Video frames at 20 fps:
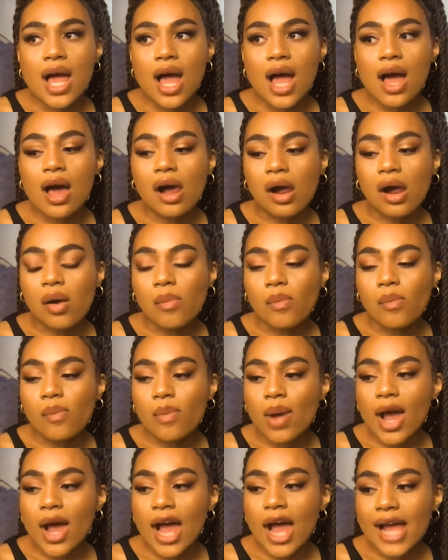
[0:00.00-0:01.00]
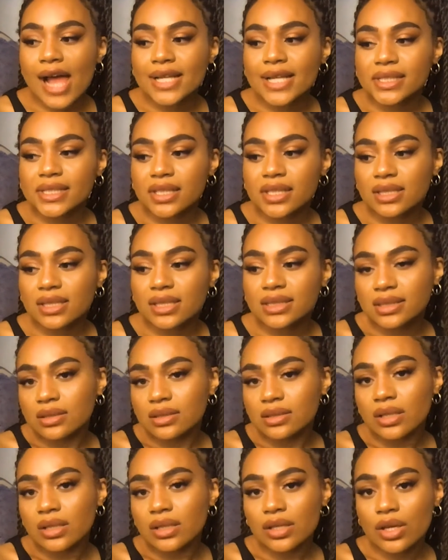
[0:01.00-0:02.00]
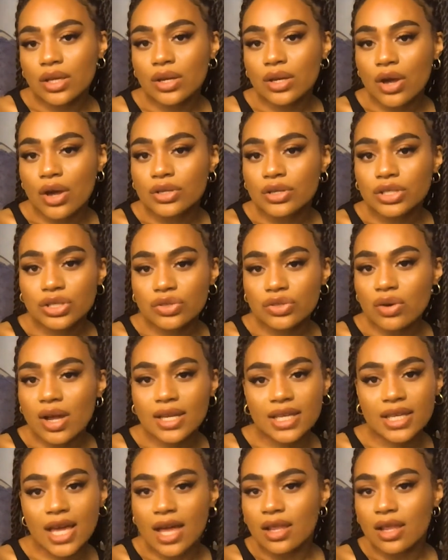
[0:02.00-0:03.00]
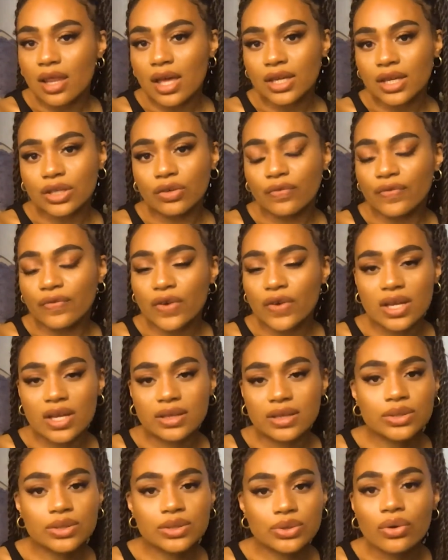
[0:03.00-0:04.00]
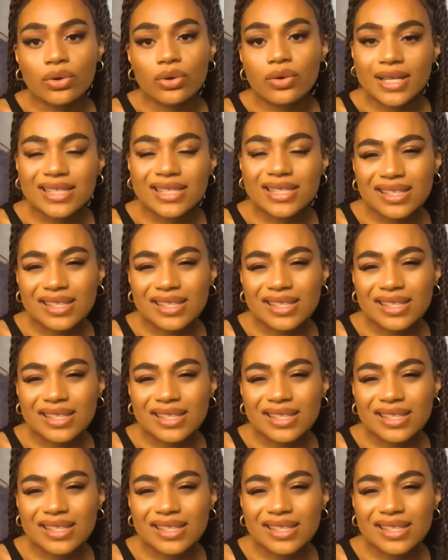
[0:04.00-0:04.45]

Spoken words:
and just, you know, just try and get like your foot in the door.